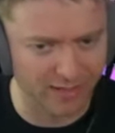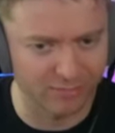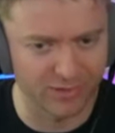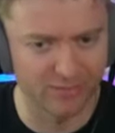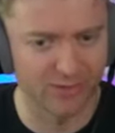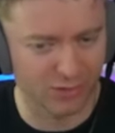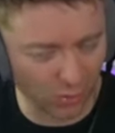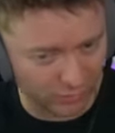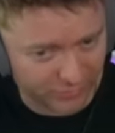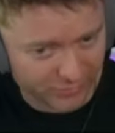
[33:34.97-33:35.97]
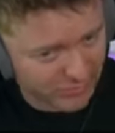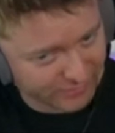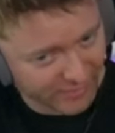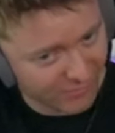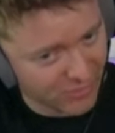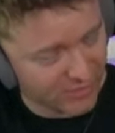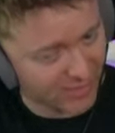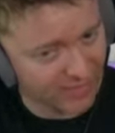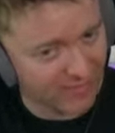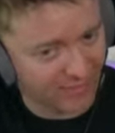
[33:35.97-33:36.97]
pretty much go for g5,
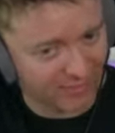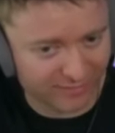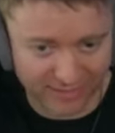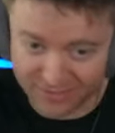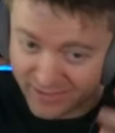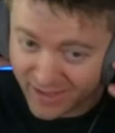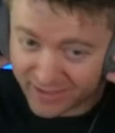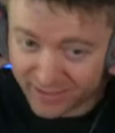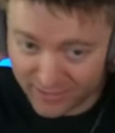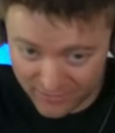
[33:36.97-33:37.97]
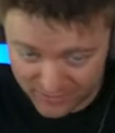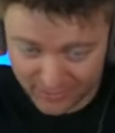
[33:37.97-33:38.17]
g6. I think that's the idea.